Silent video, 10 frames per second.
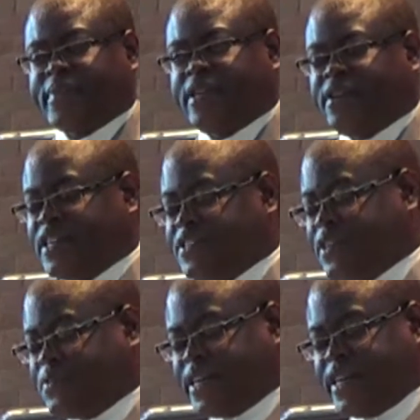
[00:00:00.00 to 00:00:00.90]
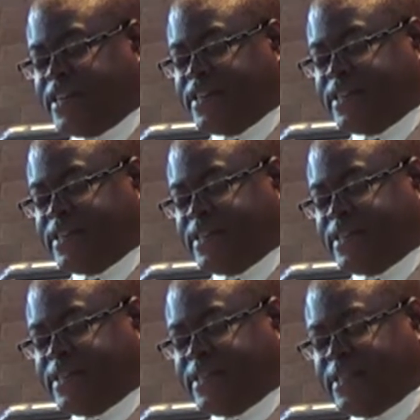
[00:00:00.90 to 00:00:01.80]
Now, as I read
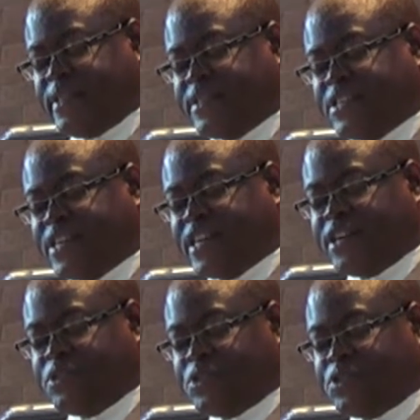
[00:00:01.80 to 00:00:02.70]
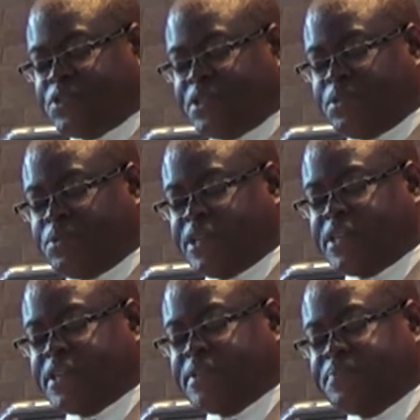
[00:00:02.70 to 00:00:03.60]
this account during the week,